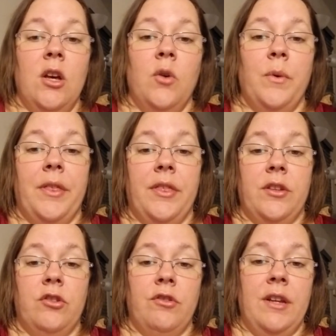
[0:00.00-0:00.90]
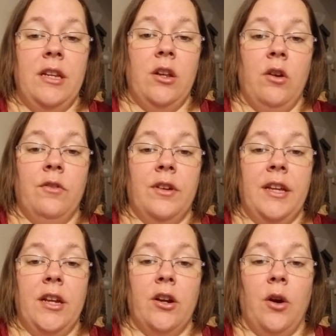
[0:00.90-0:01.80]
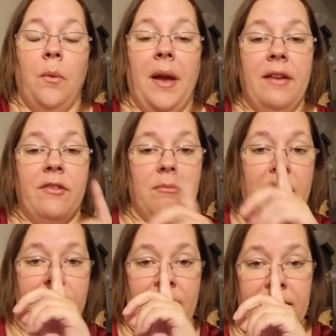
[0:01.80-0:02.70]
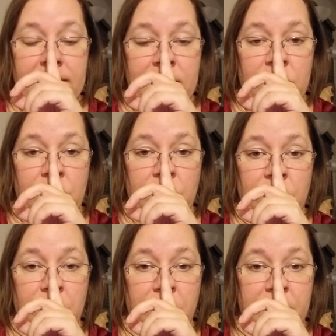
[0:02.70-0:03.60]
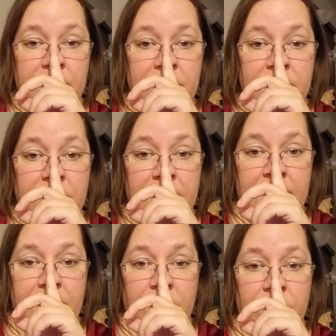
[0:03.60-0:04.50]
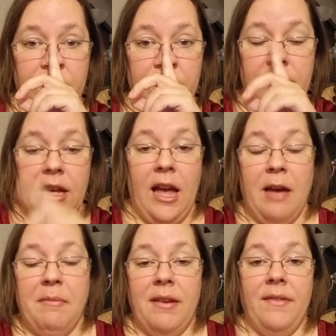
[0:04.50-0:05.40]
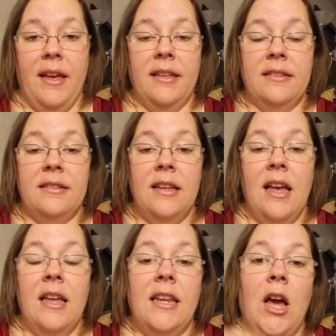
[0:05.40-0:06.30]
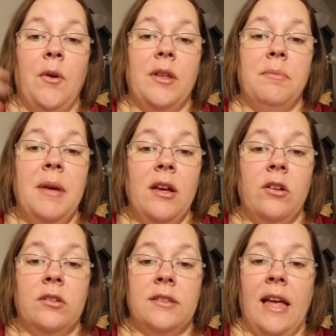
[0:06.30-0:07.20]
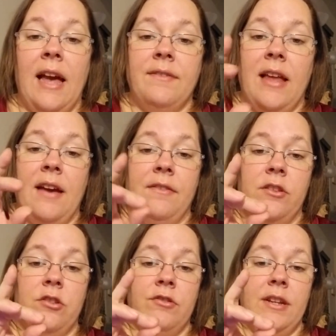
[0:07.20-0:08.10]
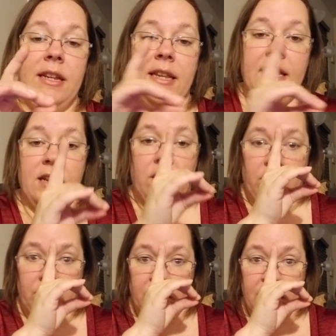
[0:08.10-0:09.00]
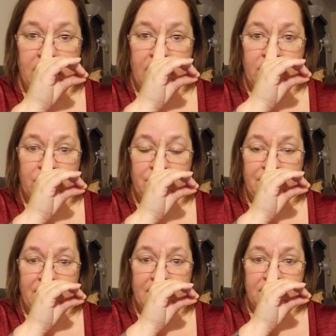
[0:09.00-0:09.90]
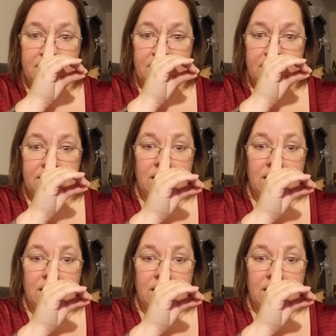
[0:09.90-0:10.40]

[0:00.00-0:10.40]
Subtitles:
with the treat over here away from my face, and she'll look here at my face. Now with Pickles, I have to have the treat here and do this